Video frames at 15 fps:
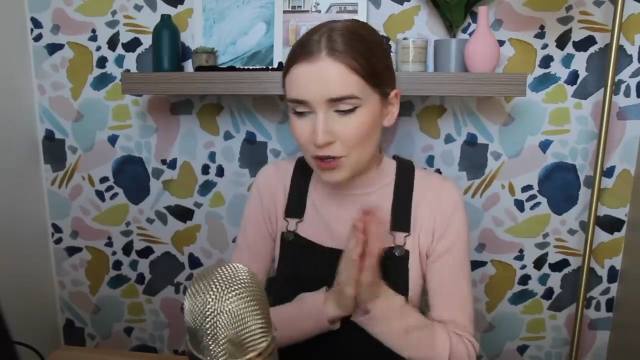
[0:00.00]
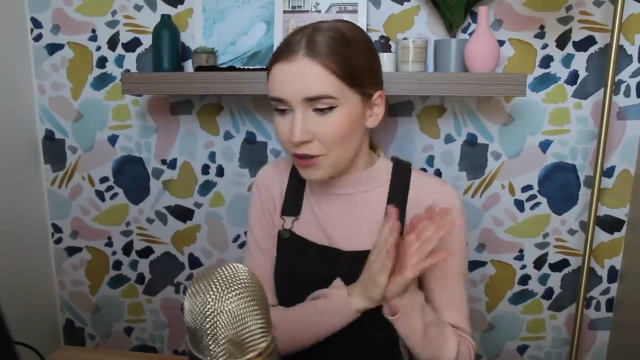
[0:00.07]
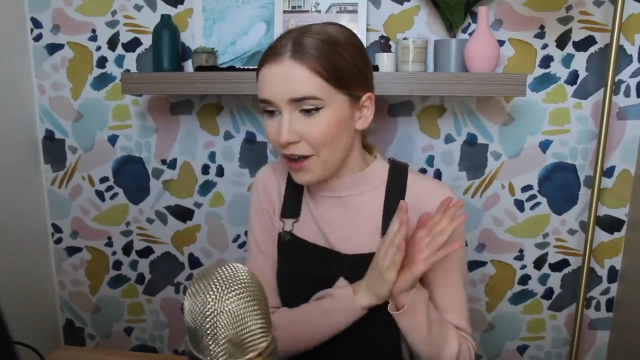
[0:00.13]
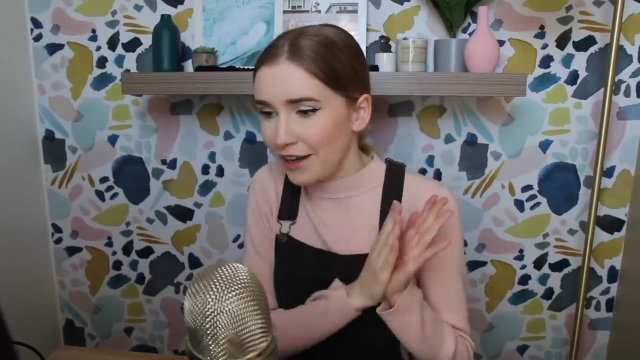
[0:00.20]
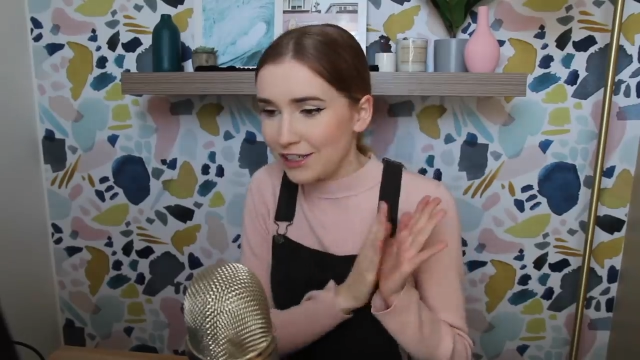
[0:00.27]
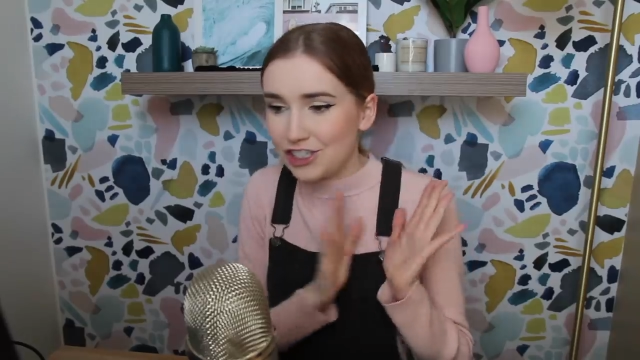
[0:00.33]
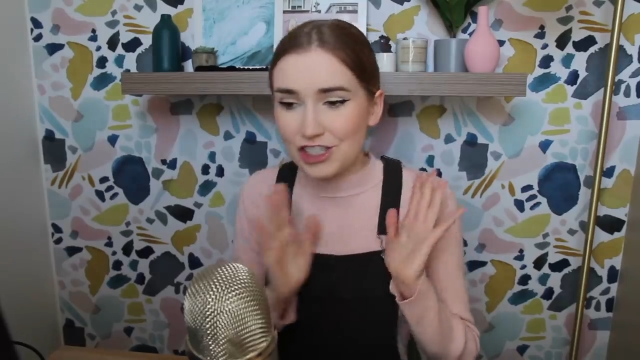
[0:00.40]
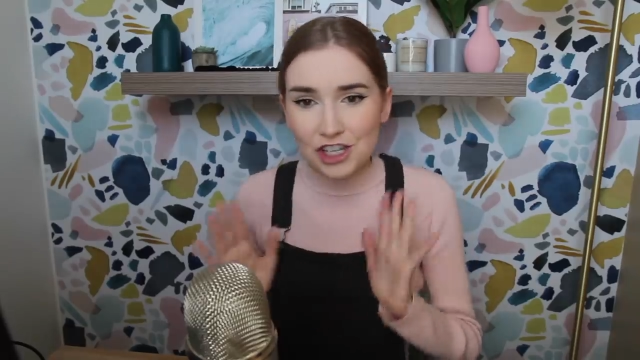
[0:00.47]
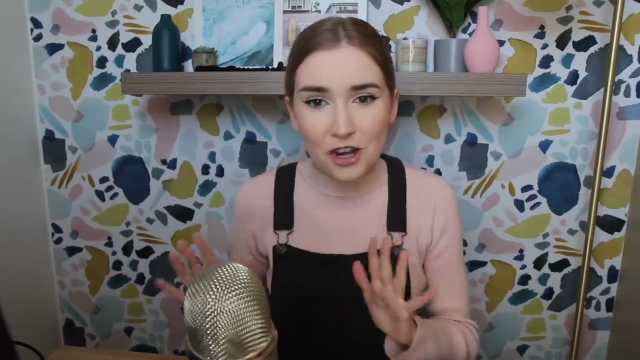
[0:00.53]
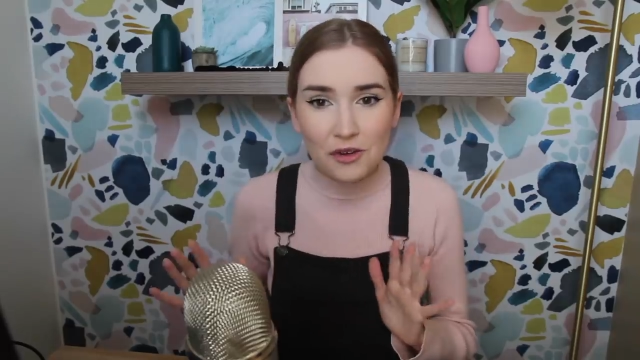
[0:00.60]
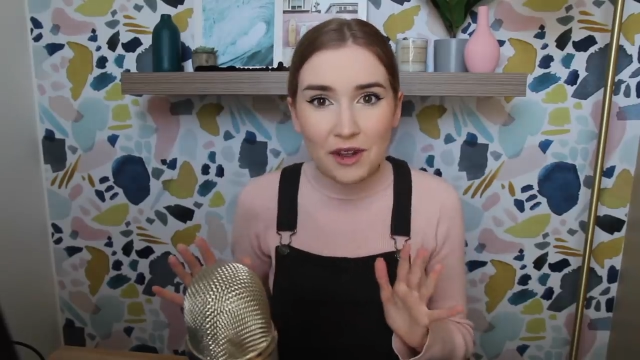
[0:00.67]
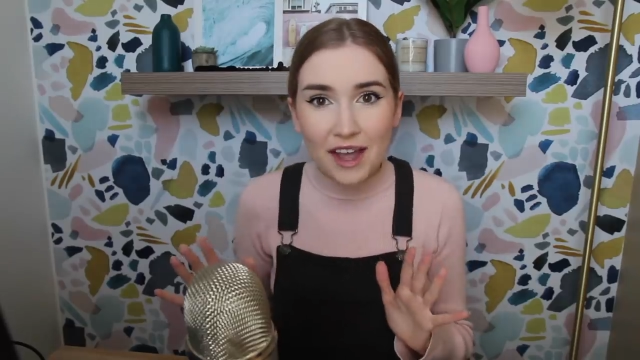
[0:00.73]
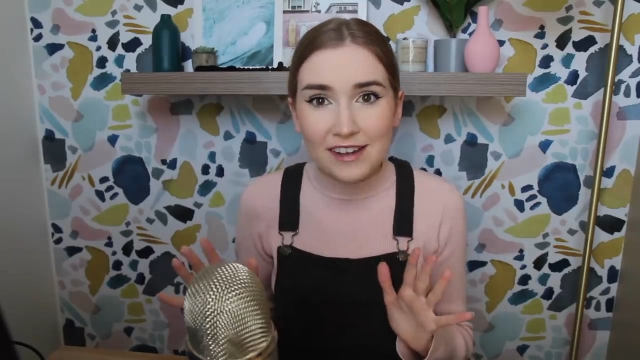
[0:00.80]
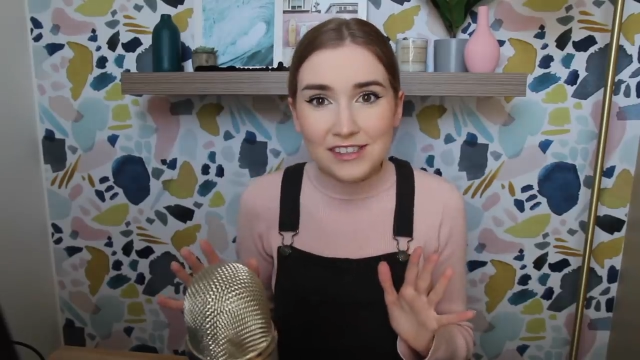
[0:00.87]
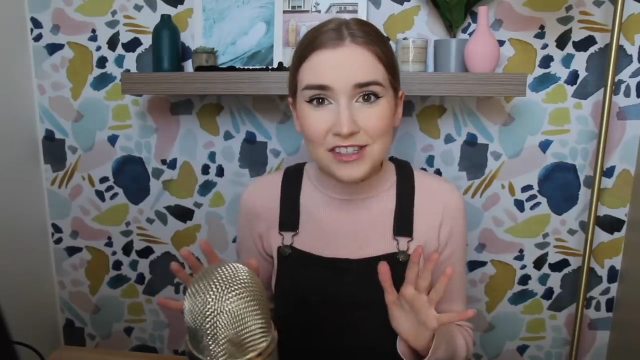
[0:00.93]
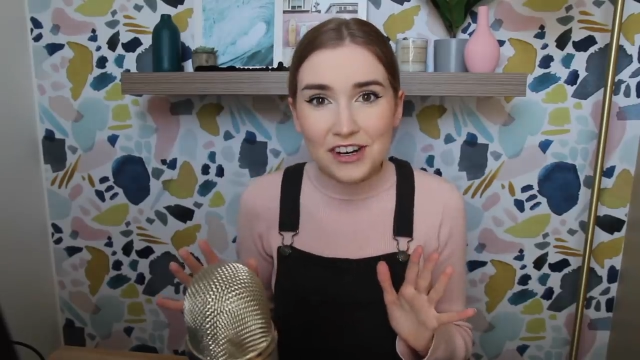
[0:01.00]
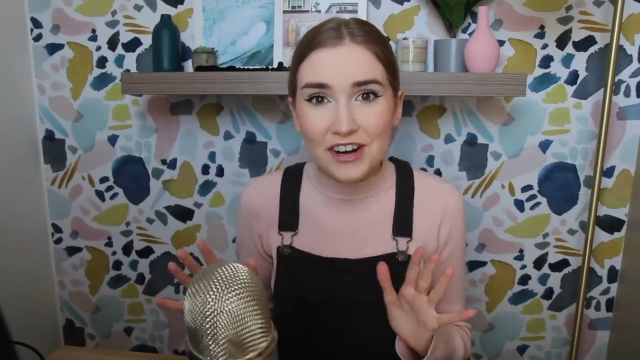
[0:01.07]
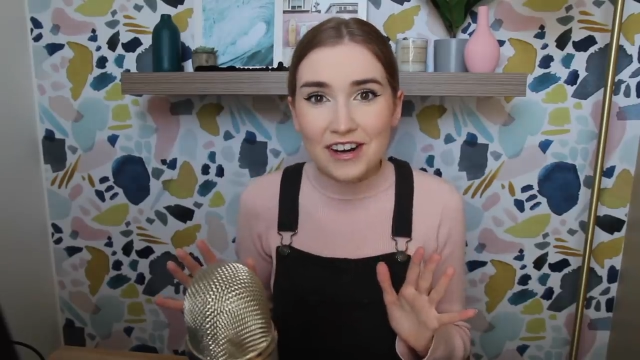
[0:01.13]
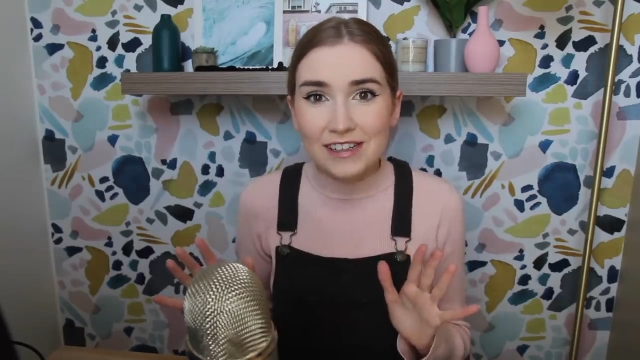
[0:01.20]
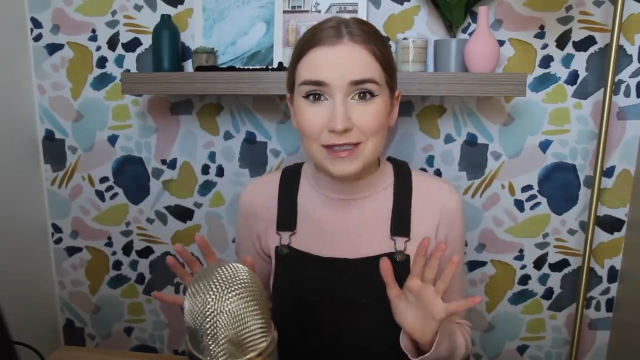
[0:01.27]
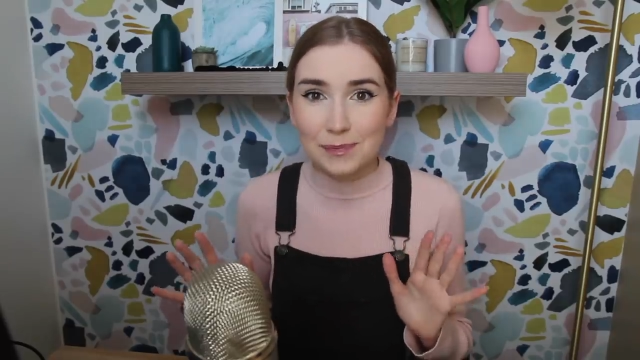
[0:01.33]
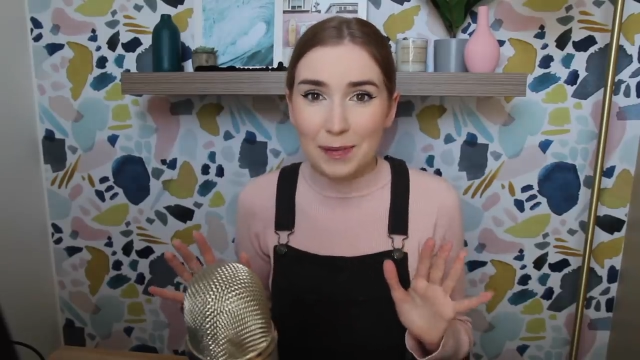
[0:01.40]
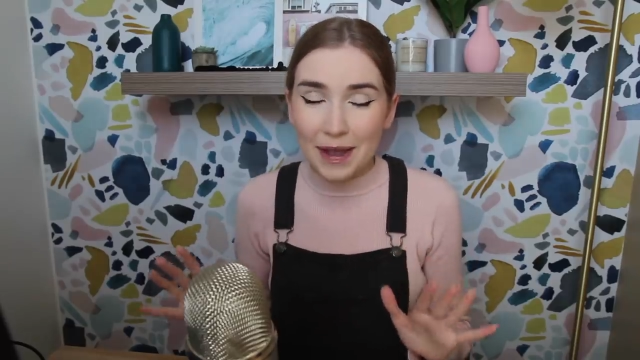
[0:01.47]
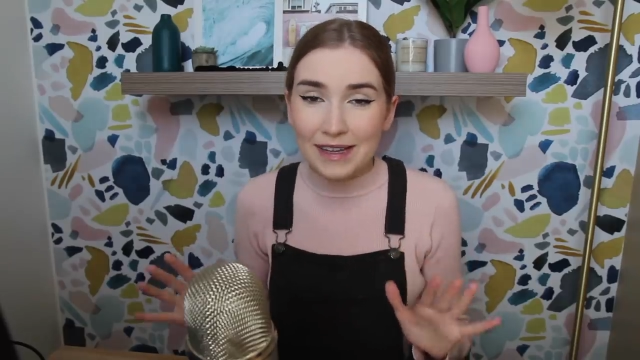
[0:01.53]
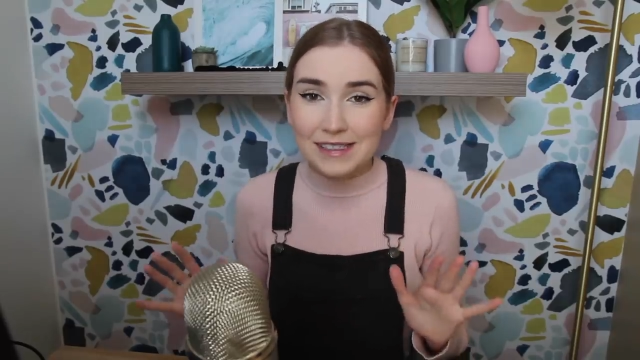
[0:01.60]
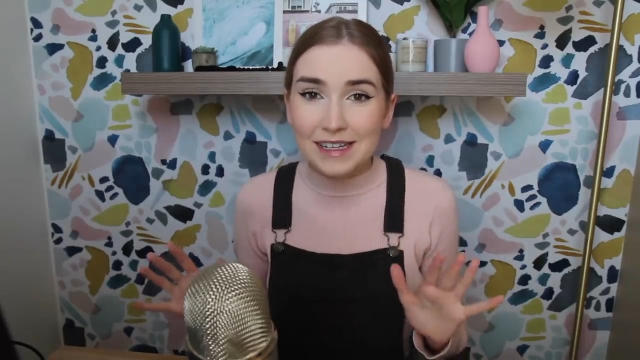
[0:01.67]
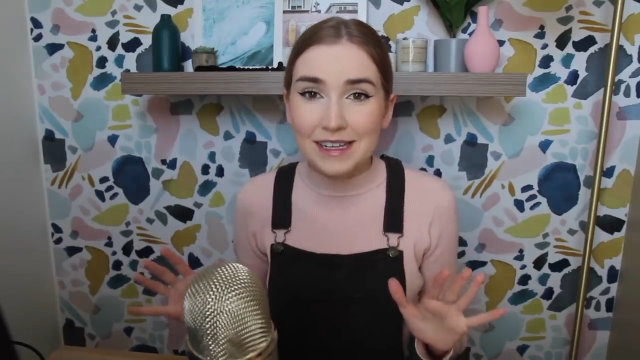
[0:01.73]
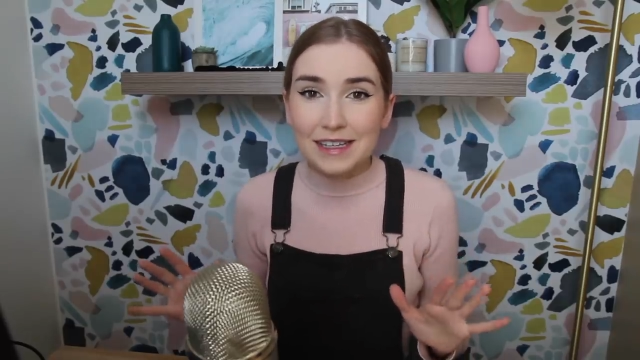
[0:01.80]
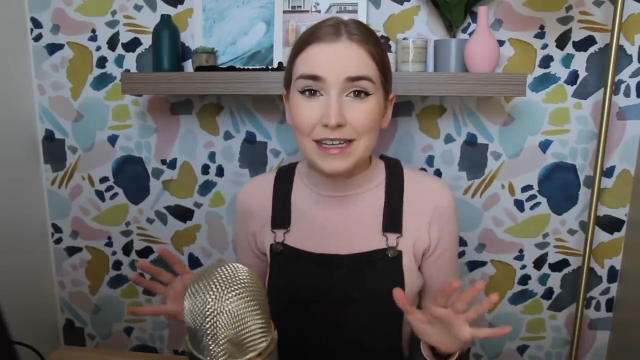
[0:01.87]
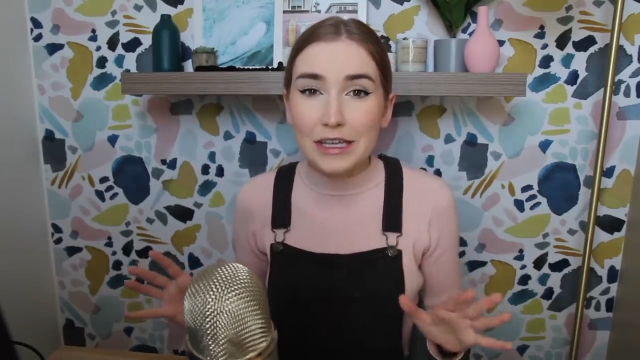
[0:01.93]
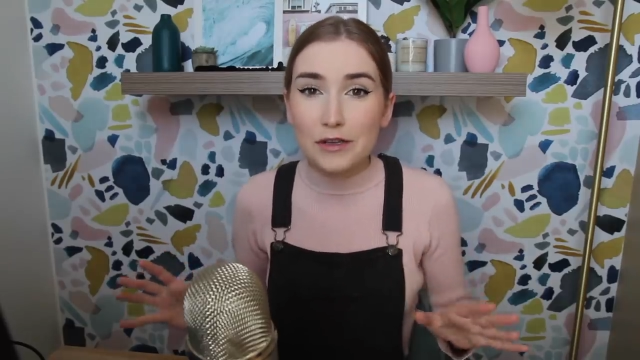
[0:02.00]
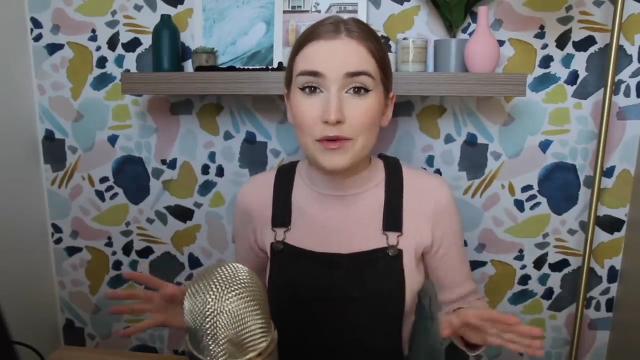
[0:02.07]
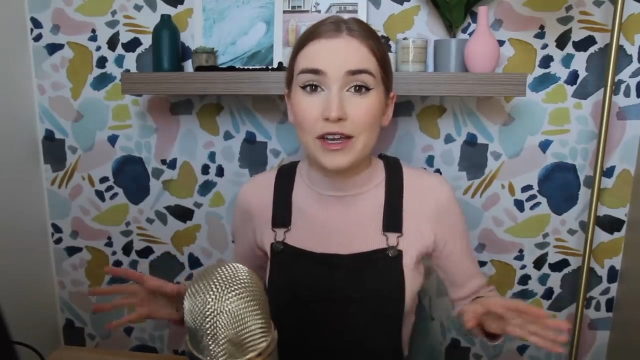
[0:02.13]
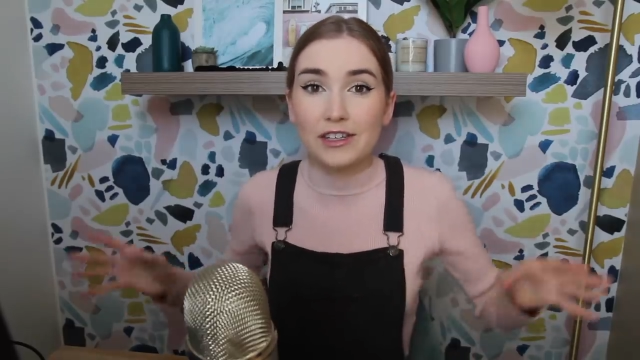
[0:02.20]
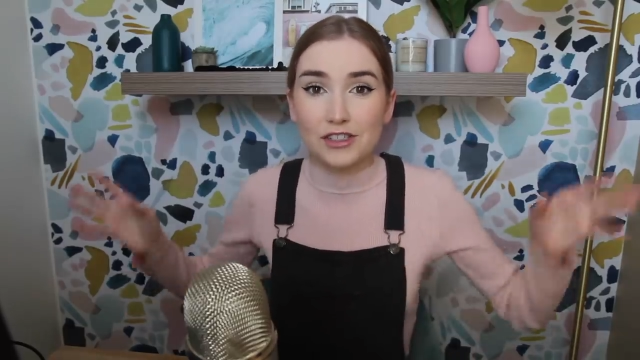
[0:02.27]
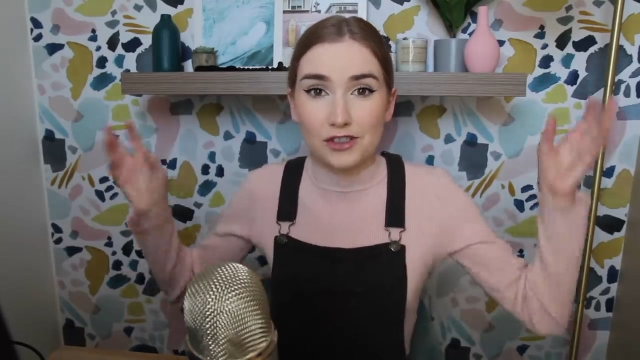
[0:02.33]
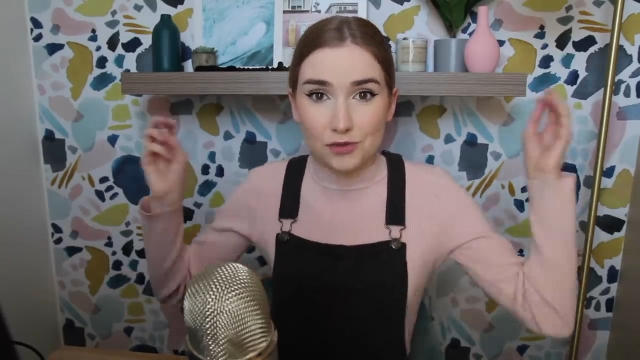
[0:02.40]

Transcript: But okay, GeoGuessr is basically you get